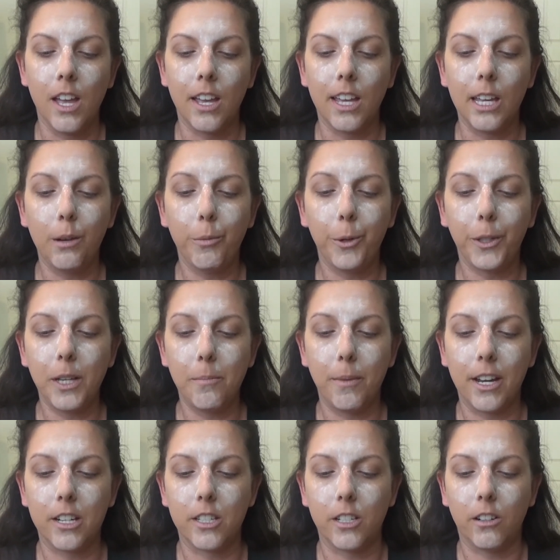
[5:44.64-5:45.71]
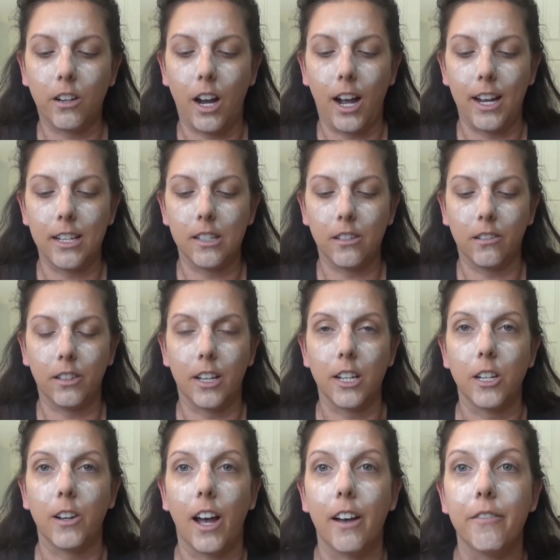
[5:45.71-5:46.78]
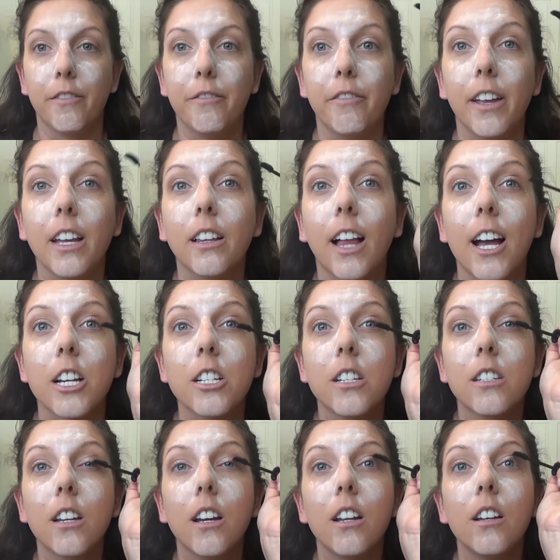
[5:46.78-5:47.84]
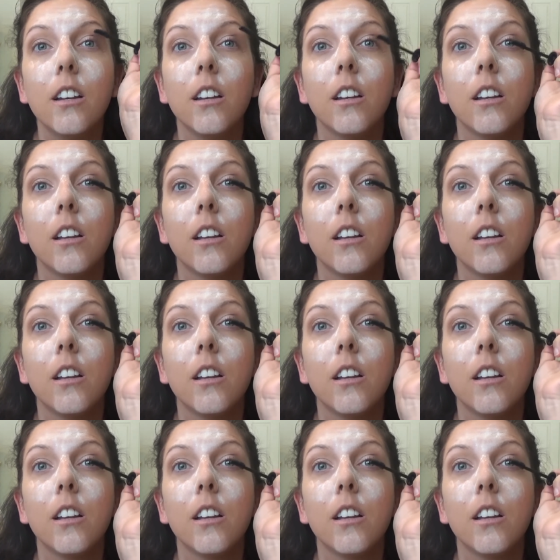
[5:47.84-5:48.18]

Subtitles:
It really makes your eyes look like you have fake lashes on.